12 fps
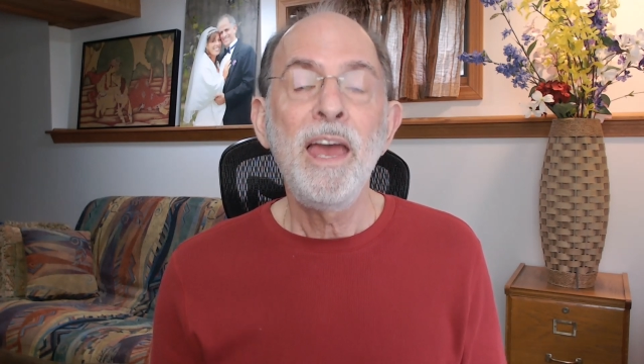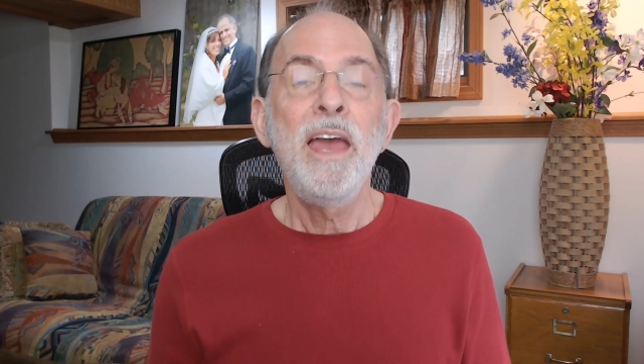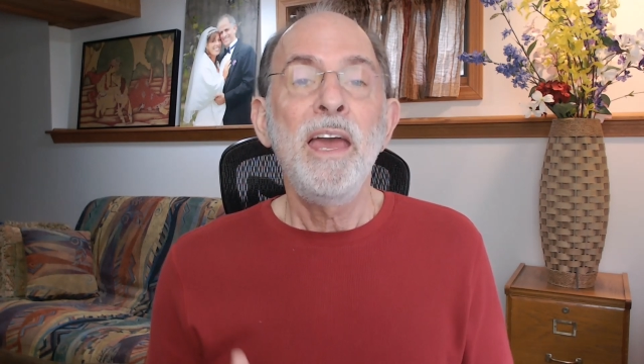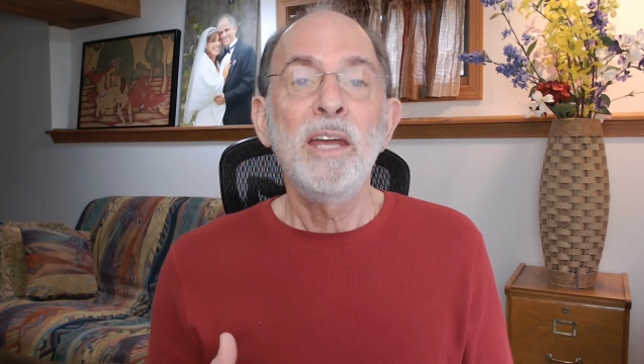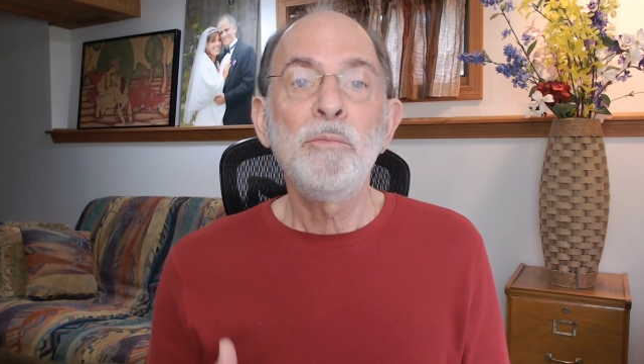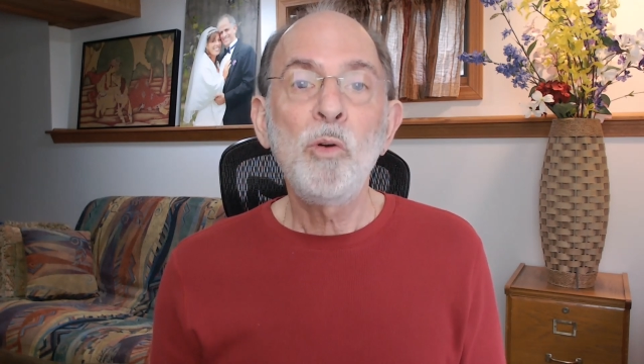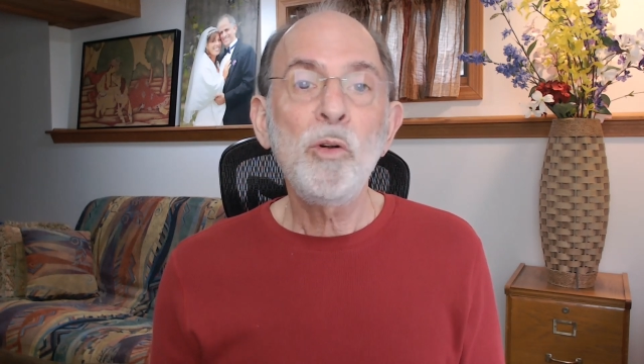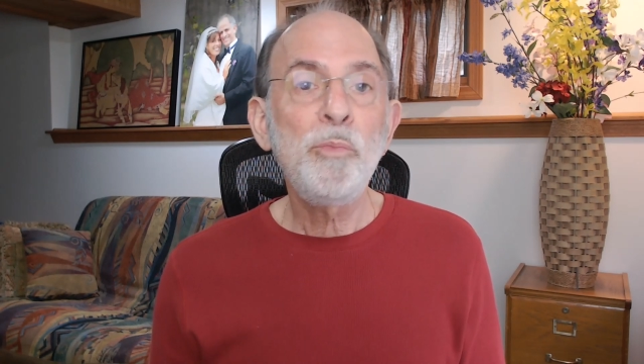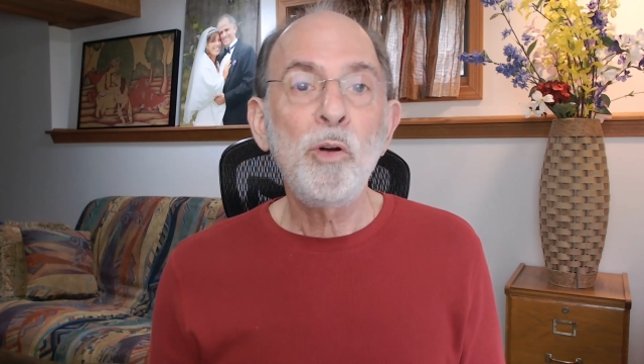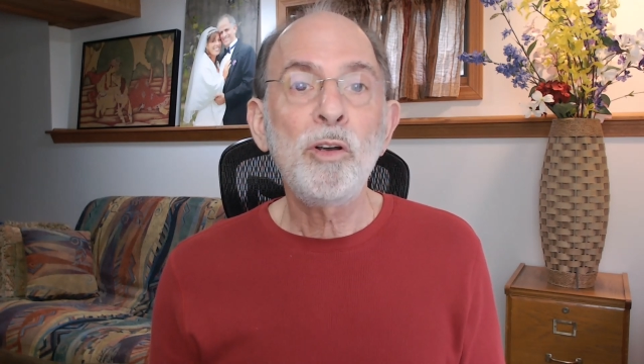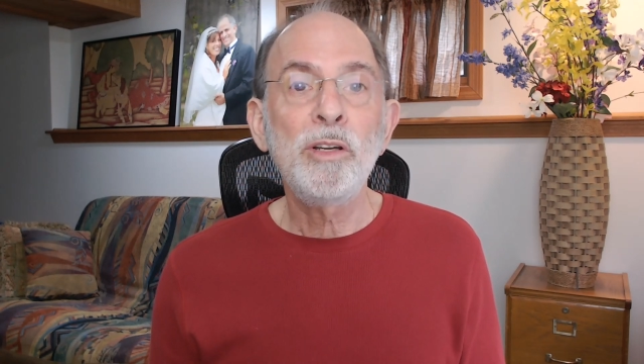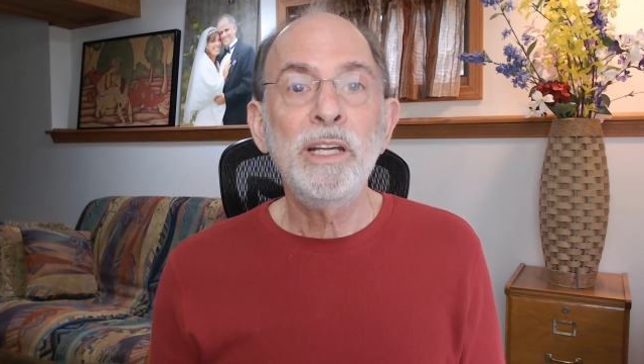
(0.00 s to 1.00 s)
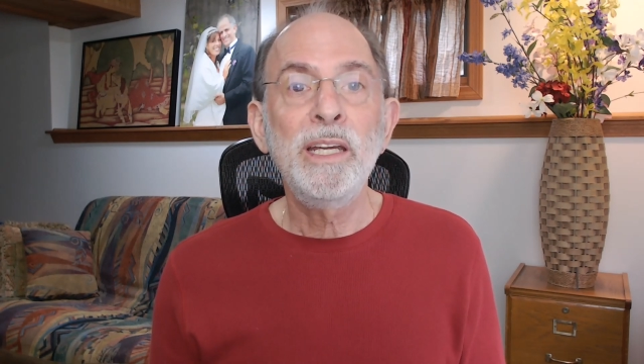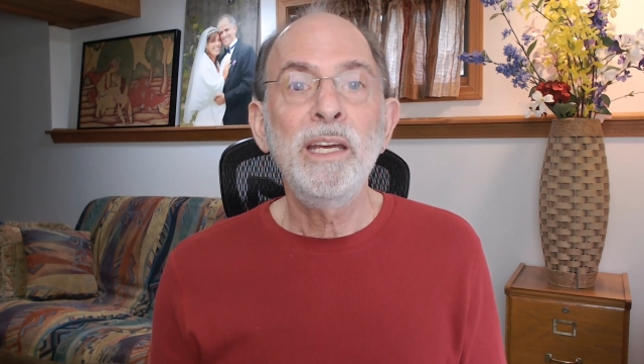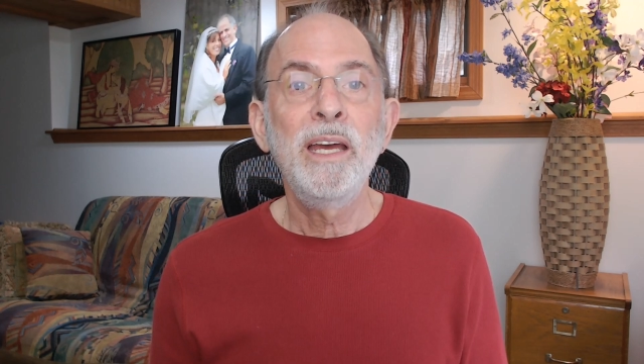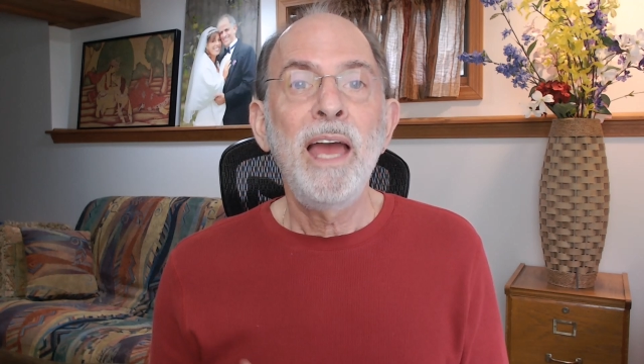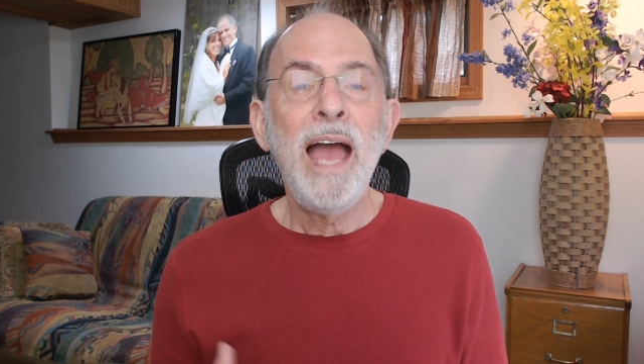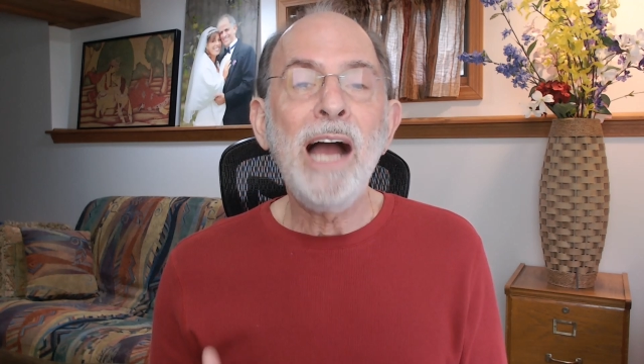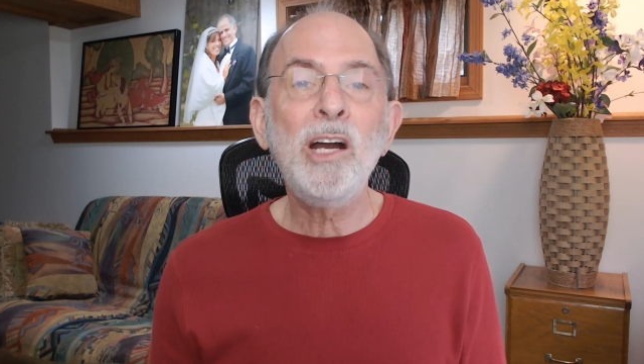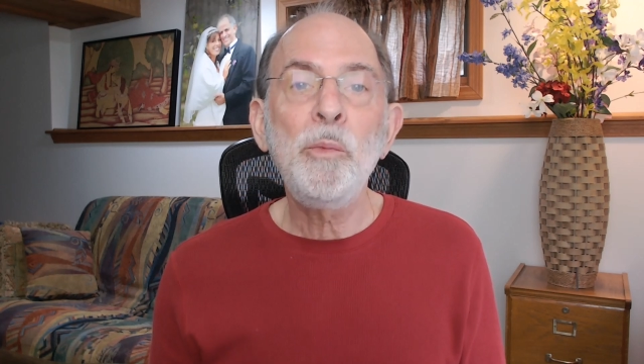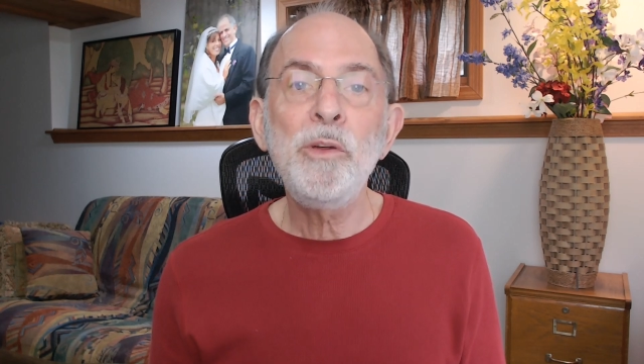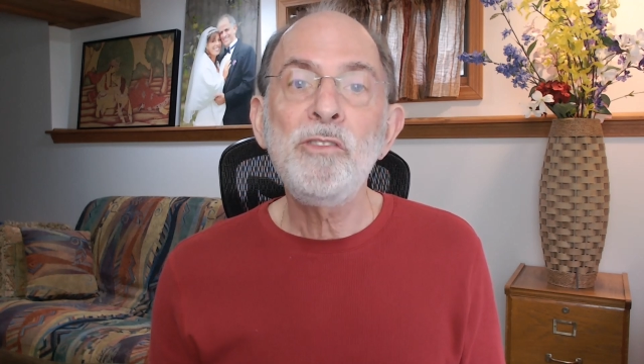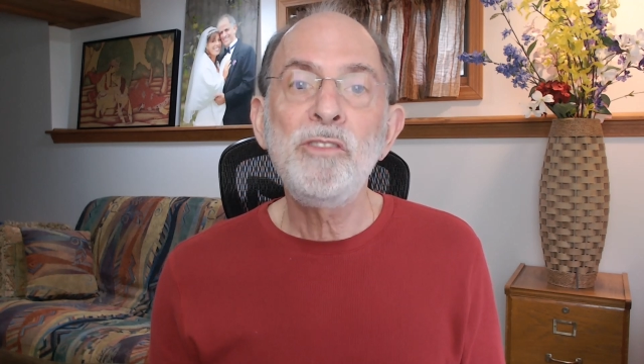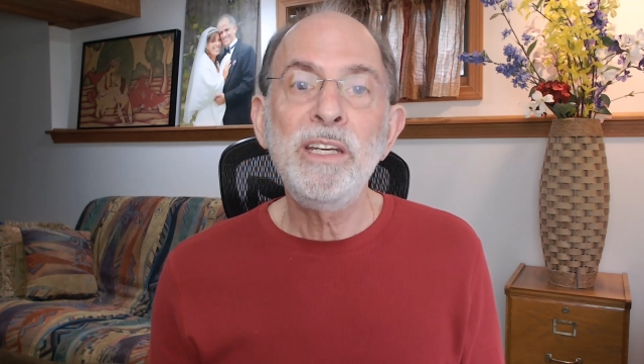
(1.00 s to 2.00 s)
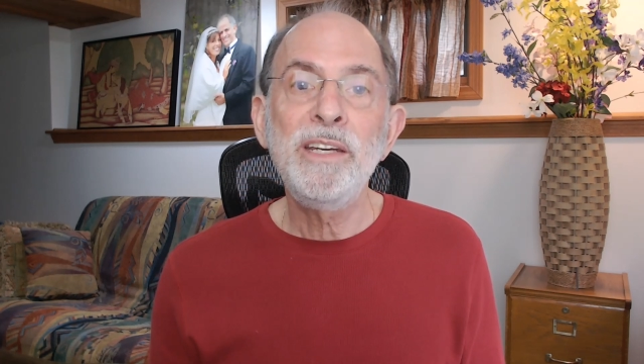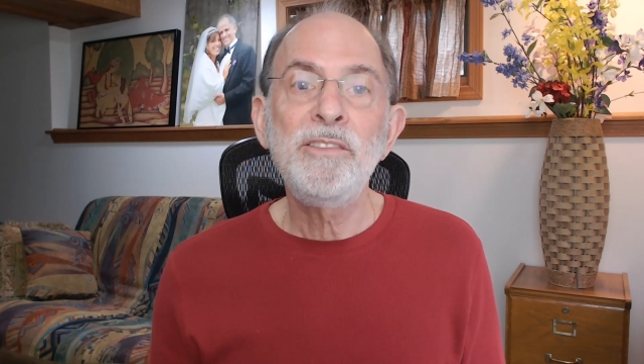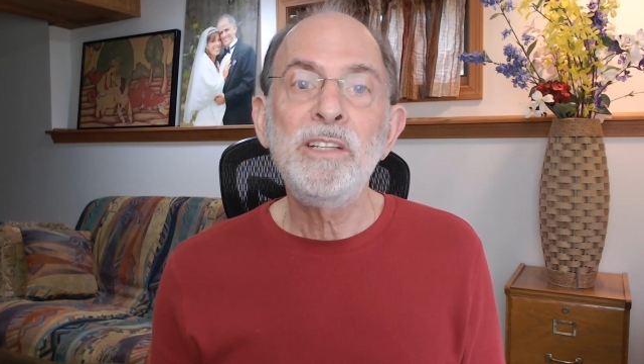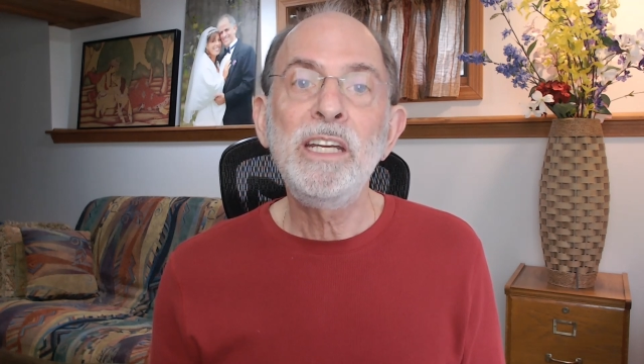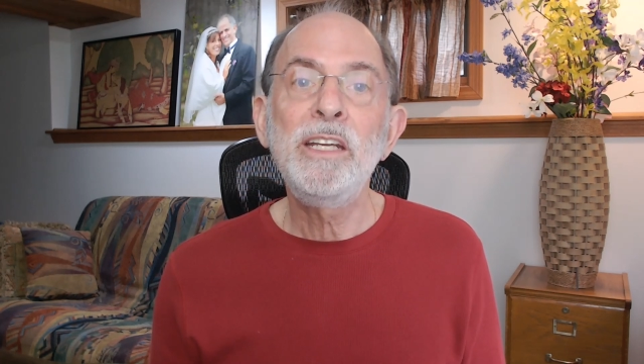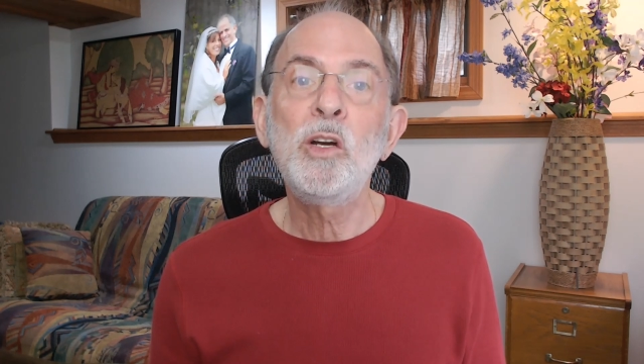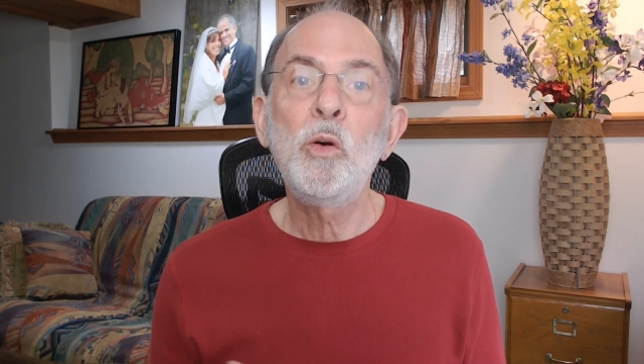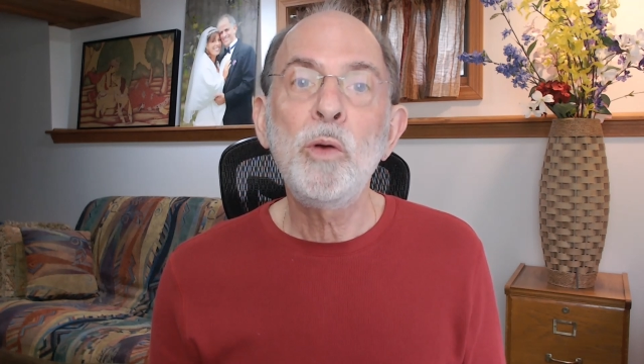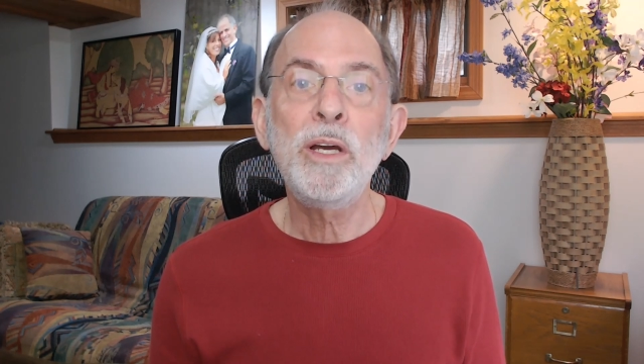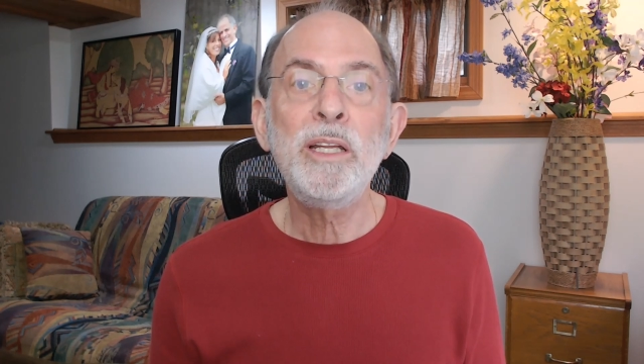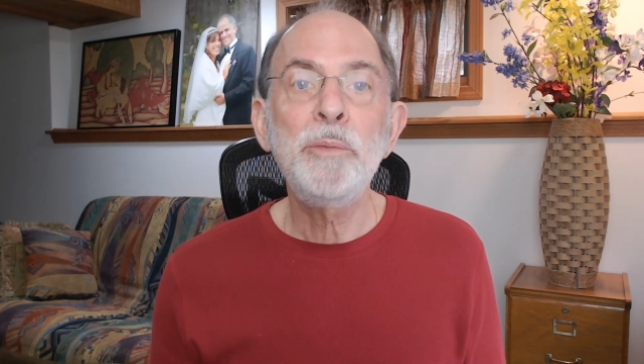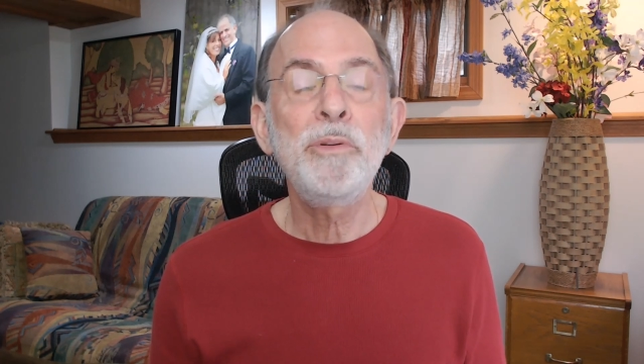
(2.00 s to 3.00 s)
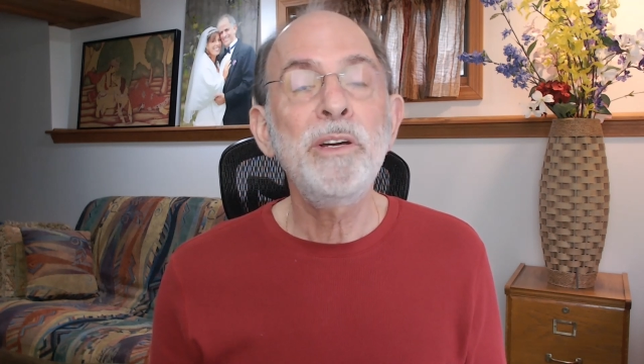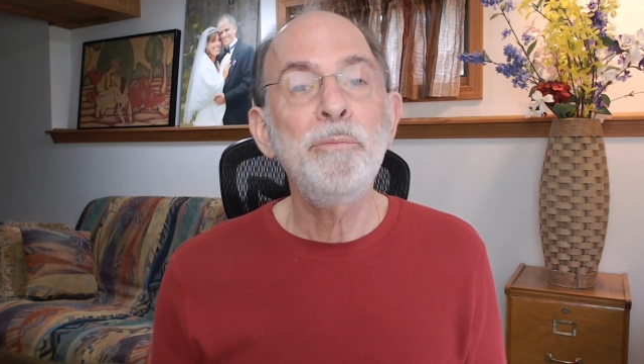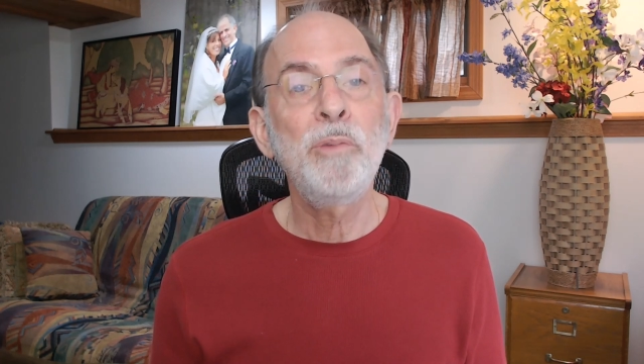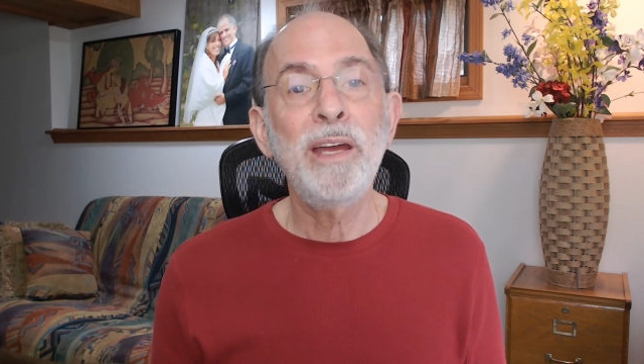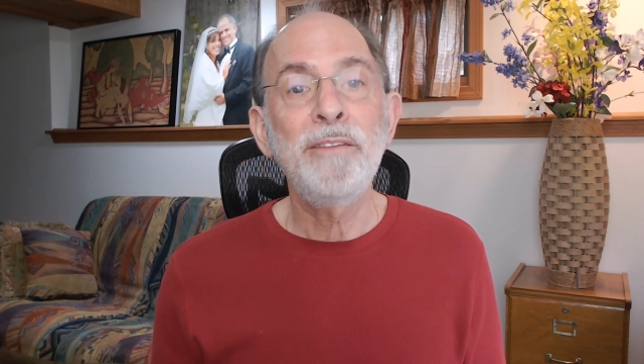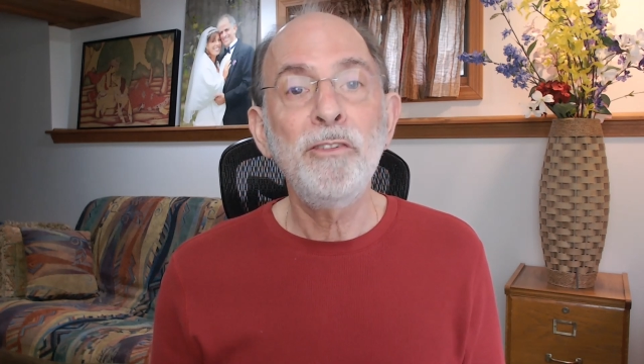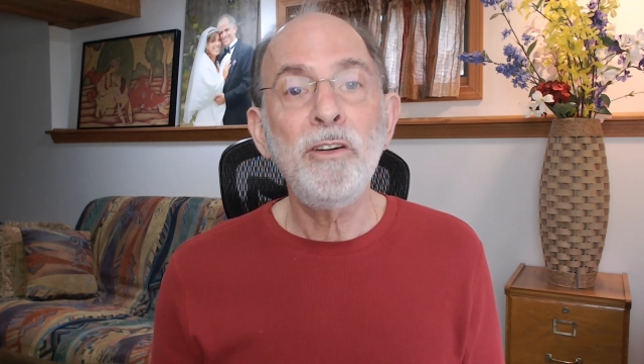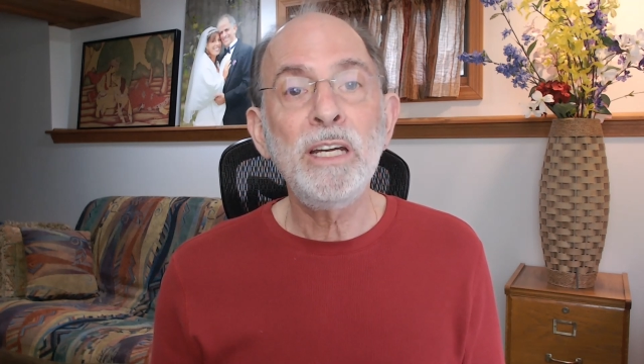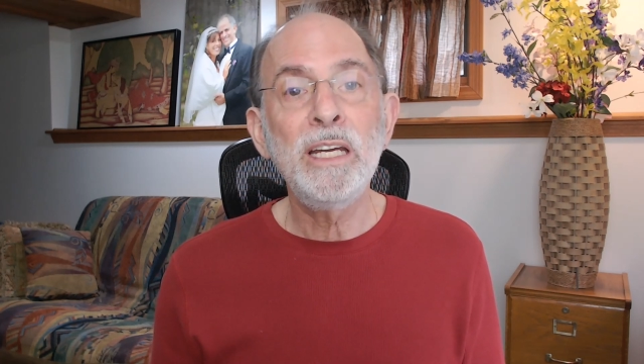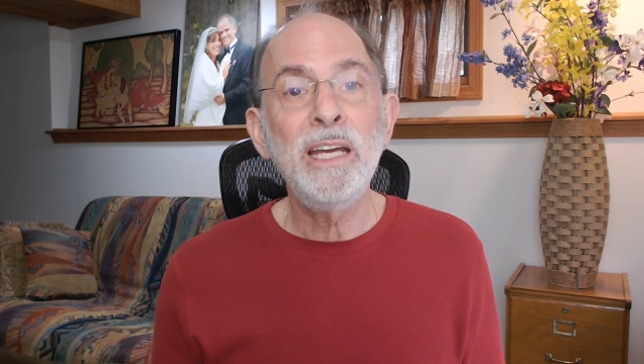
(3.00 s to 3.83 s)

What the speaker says: And more importantly, how can we use EFT to quickly break free